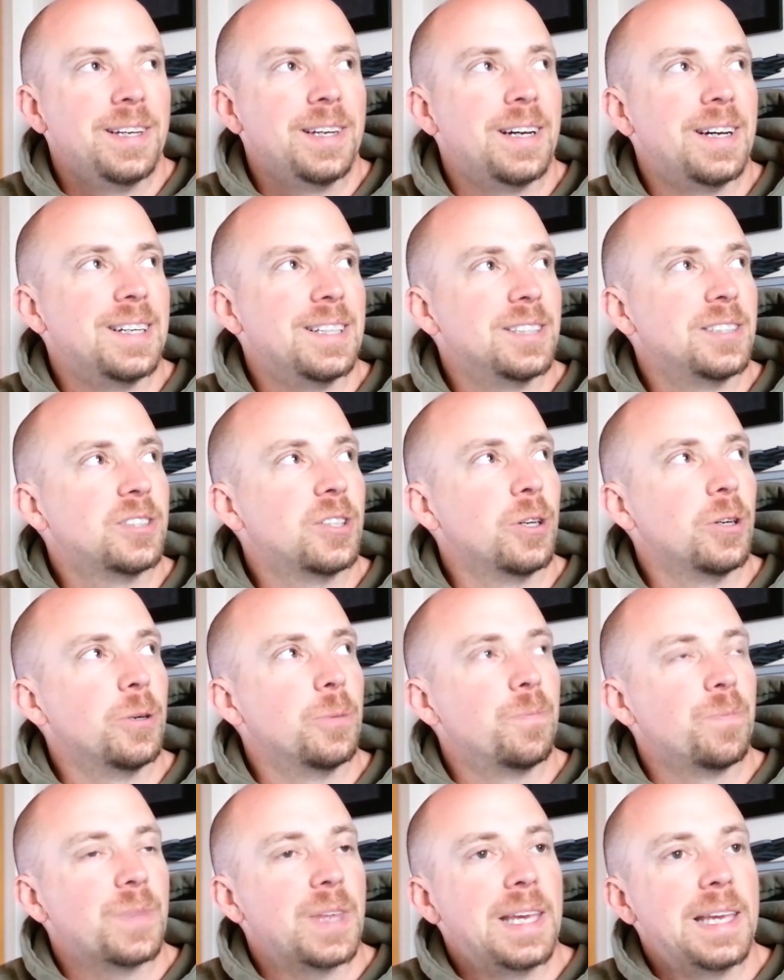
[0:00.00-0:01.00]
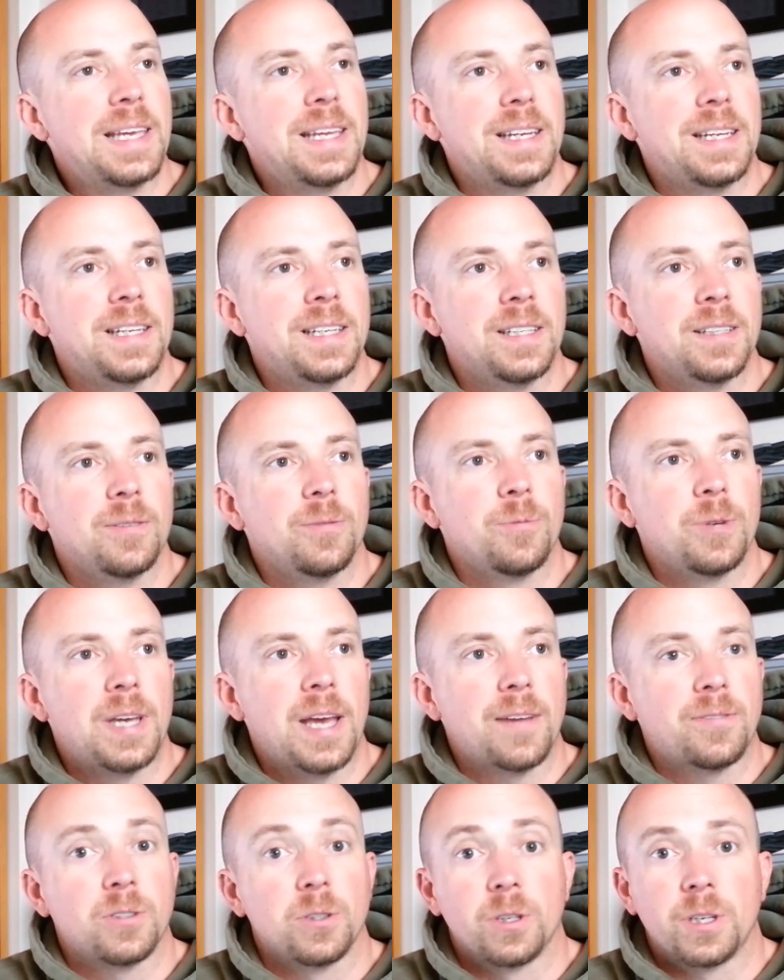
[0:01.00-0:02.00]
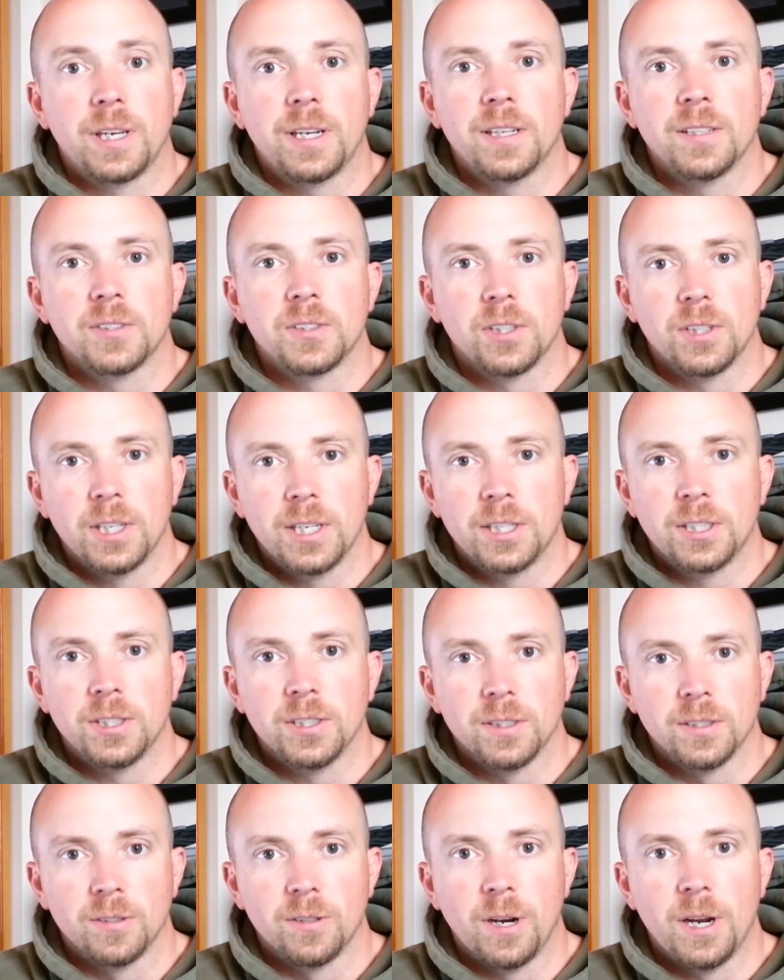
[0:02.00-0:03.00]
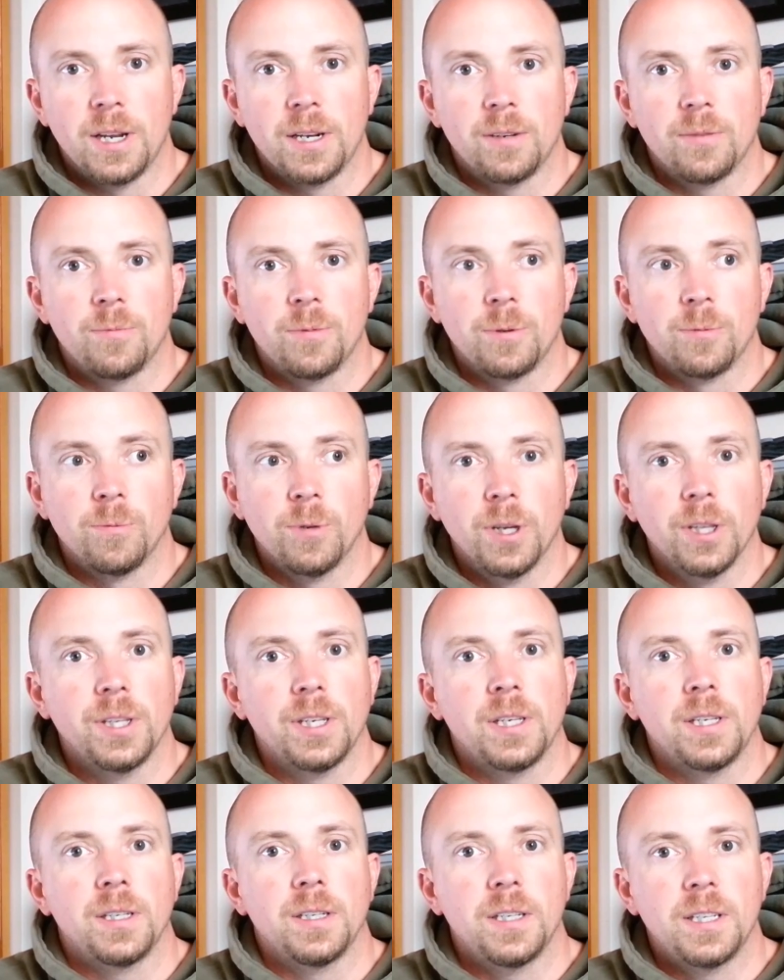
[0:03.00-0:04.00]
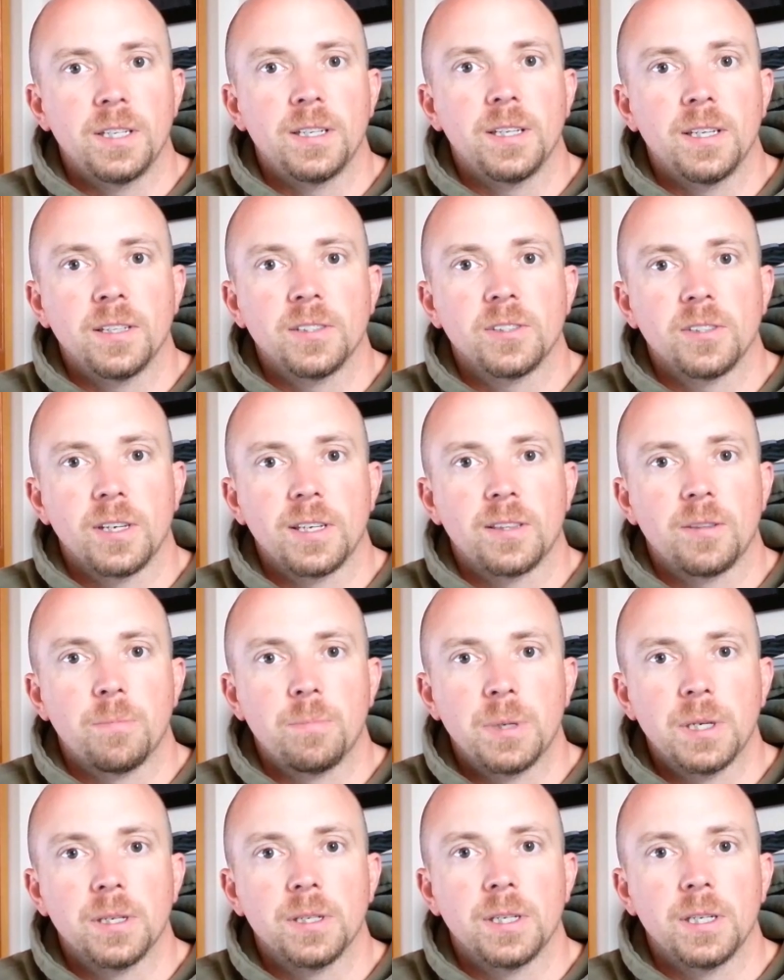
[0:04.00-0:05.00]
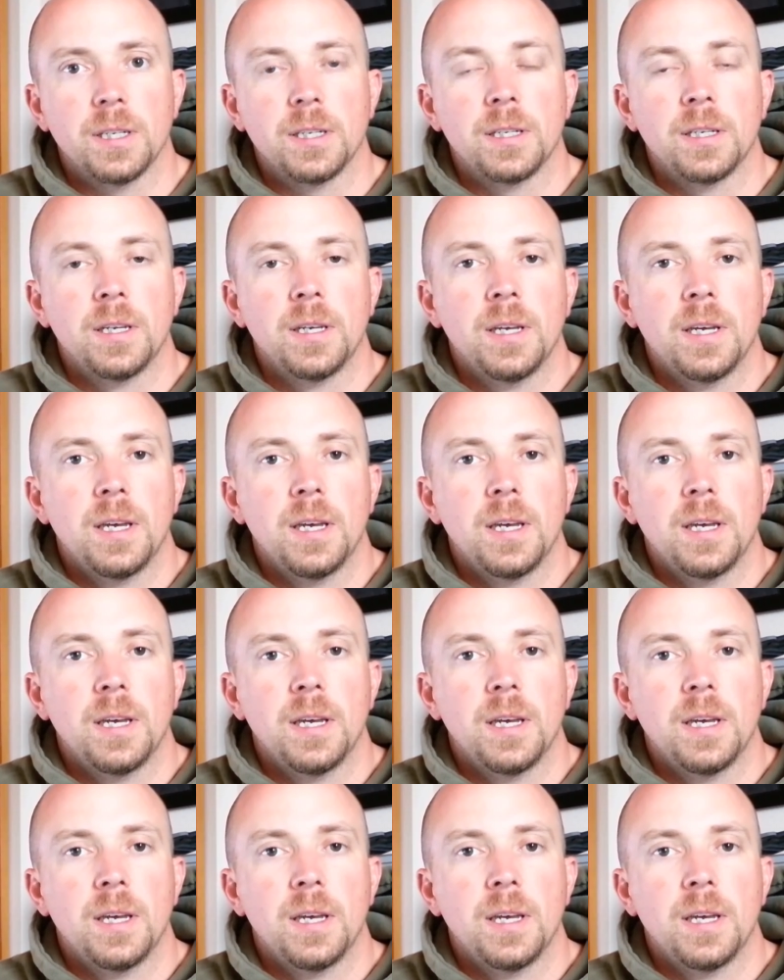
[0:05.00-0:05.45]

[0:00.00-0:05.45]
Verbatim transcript: Uh, so heating, we have to look at insulation, right? We really need to insulate the building.